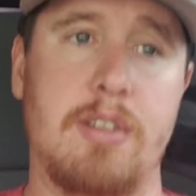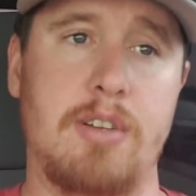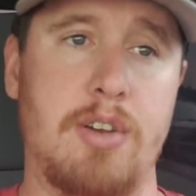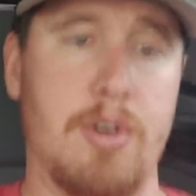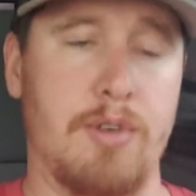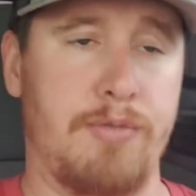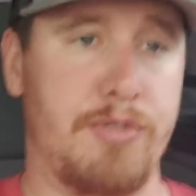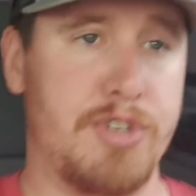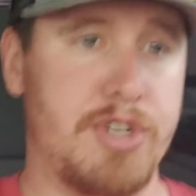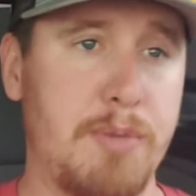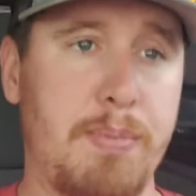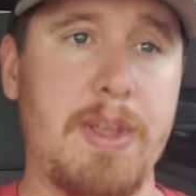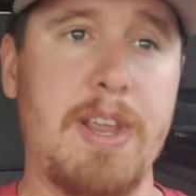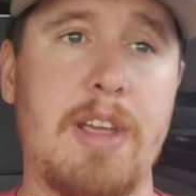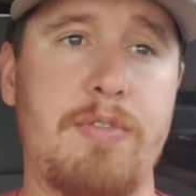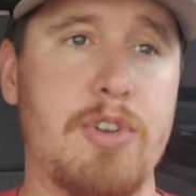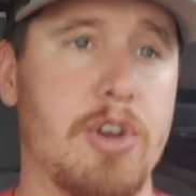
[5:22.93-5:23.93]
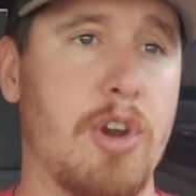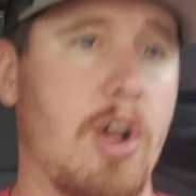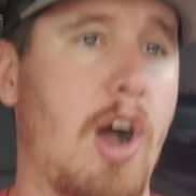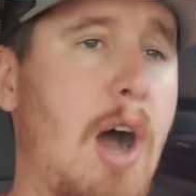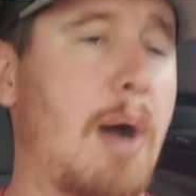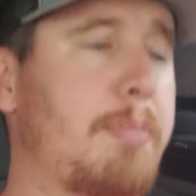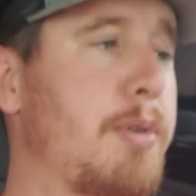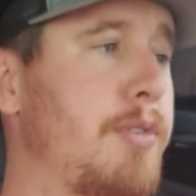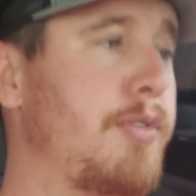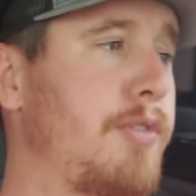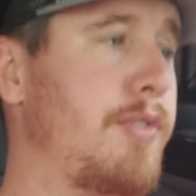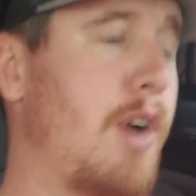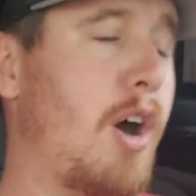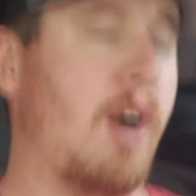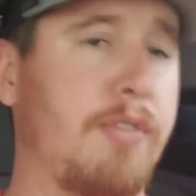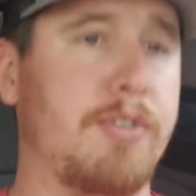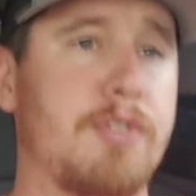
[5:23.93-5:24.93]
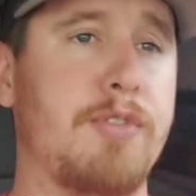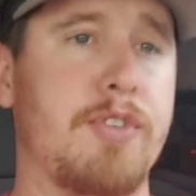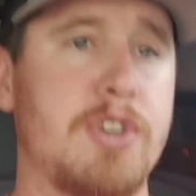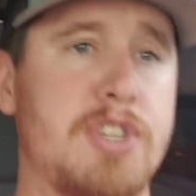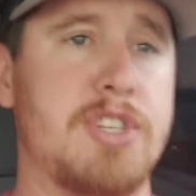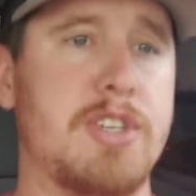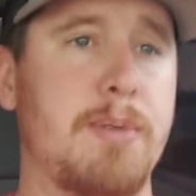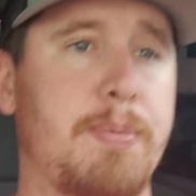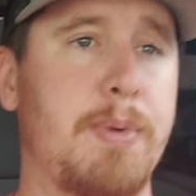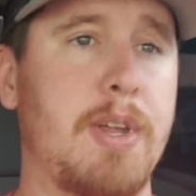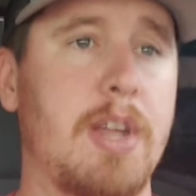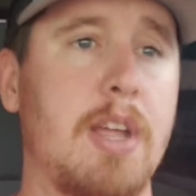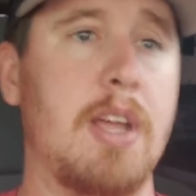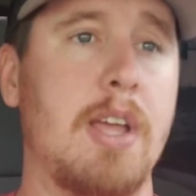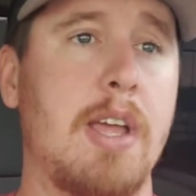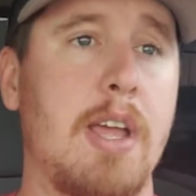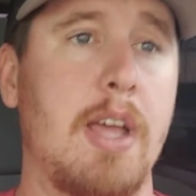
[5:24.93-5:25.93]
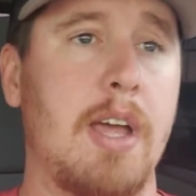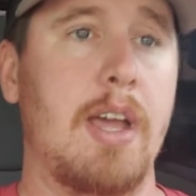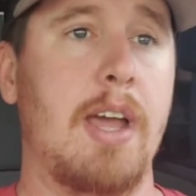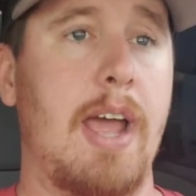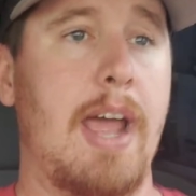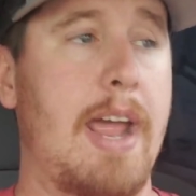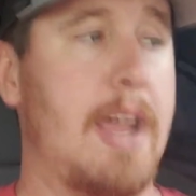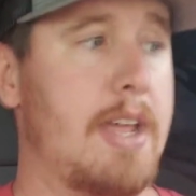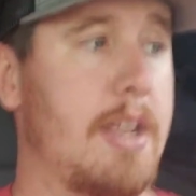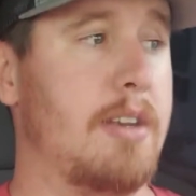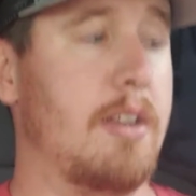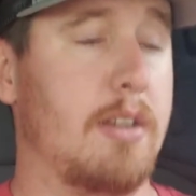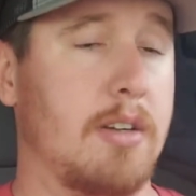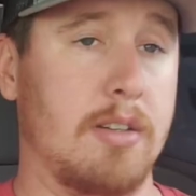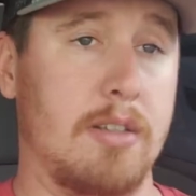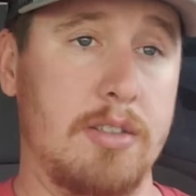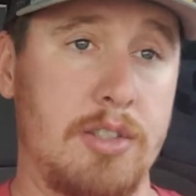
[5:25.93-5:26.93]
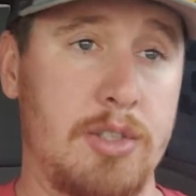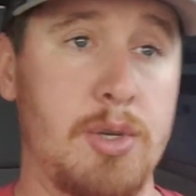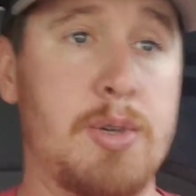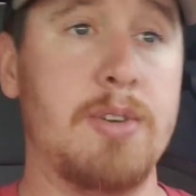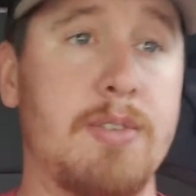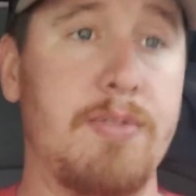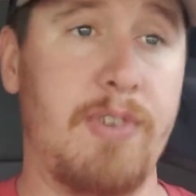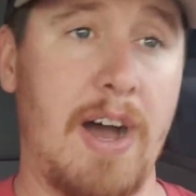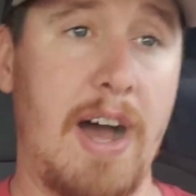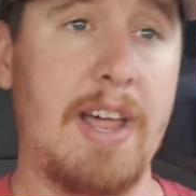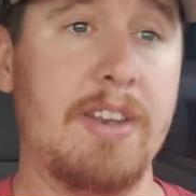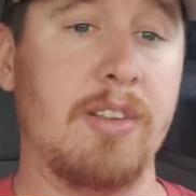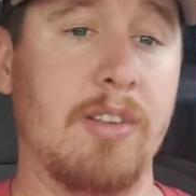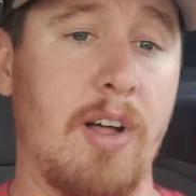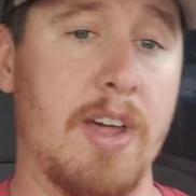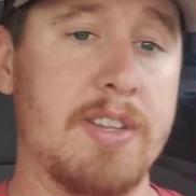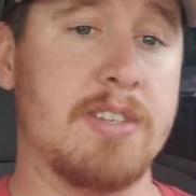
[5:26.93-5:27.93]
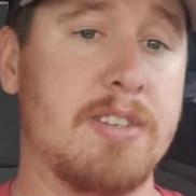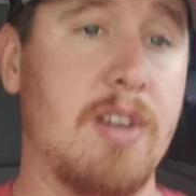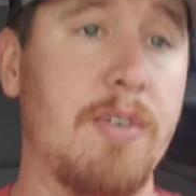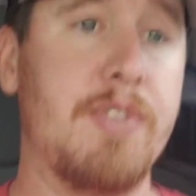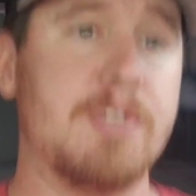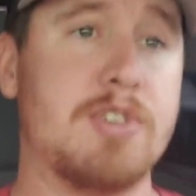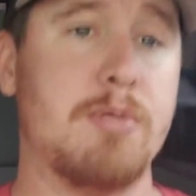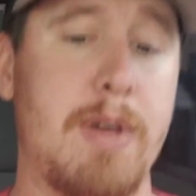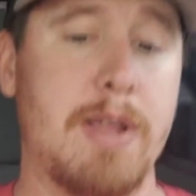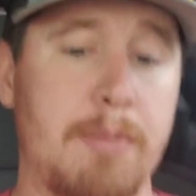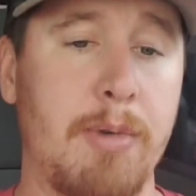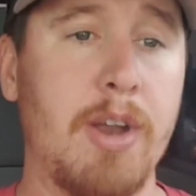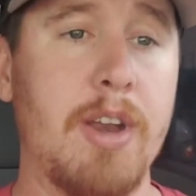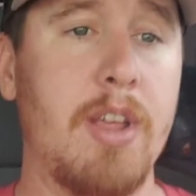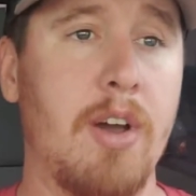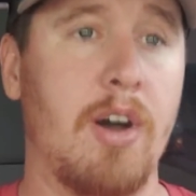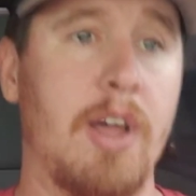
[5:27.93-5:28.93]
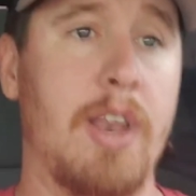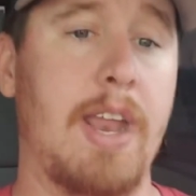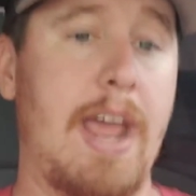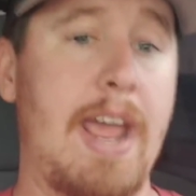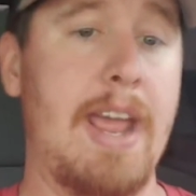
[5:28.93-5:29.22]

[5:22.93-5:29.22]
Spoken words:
your shipping if you're going to offer free shipping, and you can find a lot of stuff that you'll make money on.